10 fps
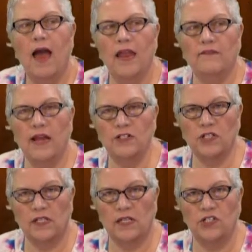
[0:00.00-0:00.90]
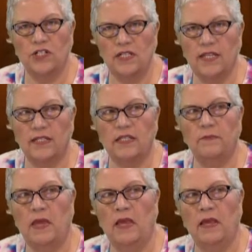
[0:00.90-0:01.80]
And eventually she said to
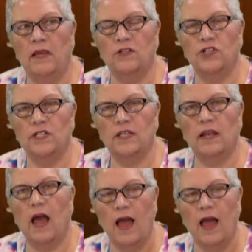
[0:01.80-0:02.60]
me, she said,